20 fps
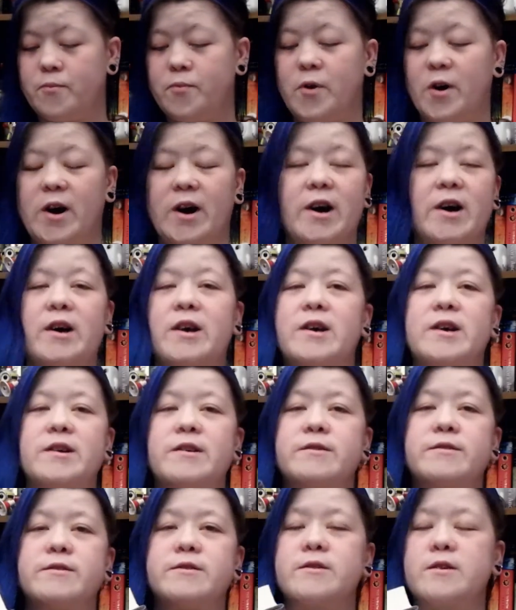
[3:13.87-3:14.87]

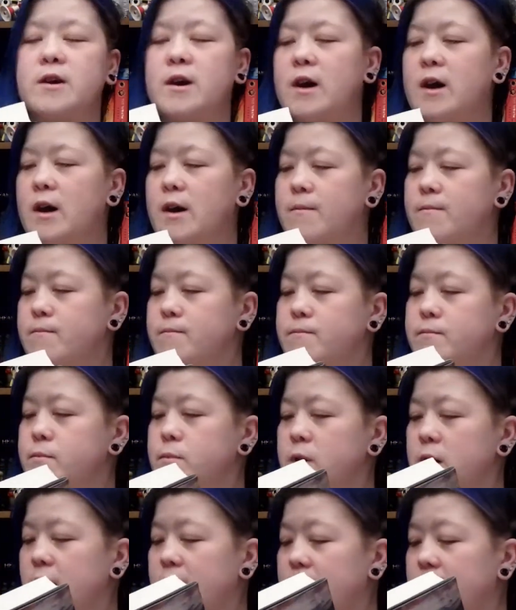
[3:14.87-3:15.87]
but
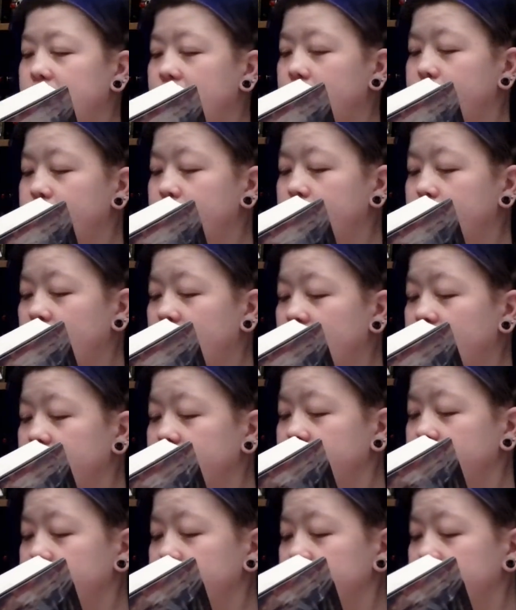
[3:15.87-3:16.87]
I can't be
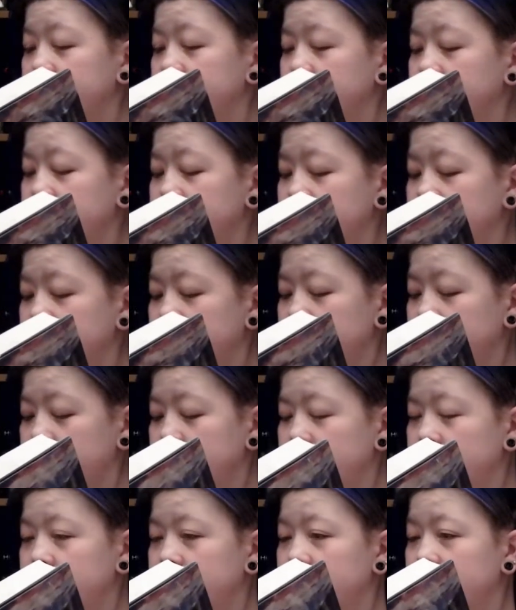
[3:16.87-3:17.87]
bothered
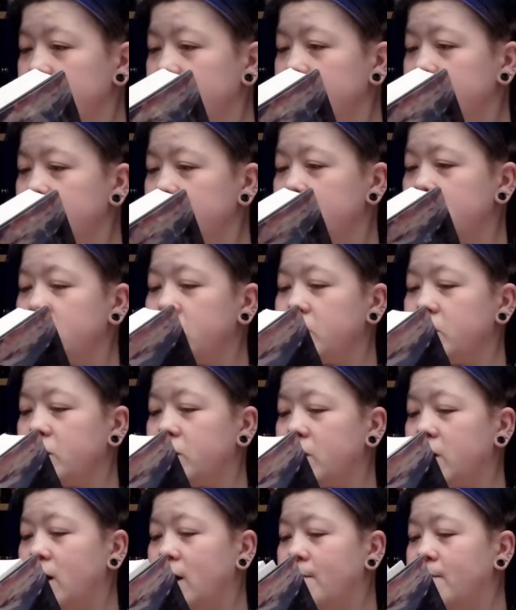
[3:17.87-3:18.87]
to
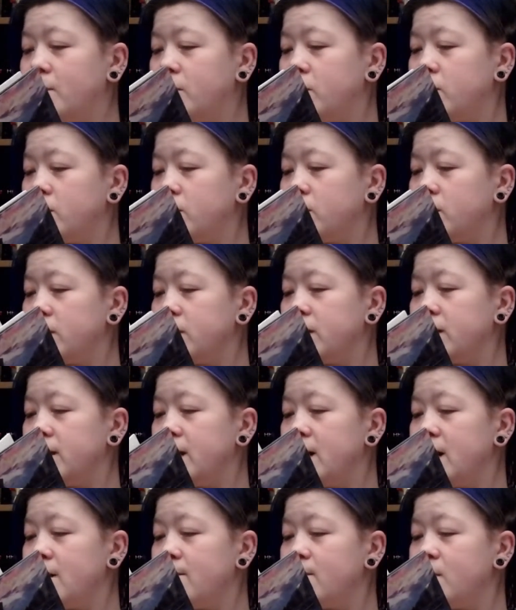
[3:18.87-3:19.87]
look up the
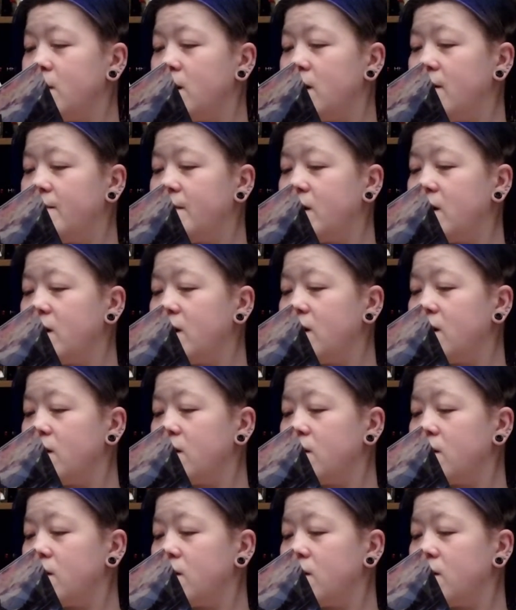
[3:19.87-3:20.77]
name of it.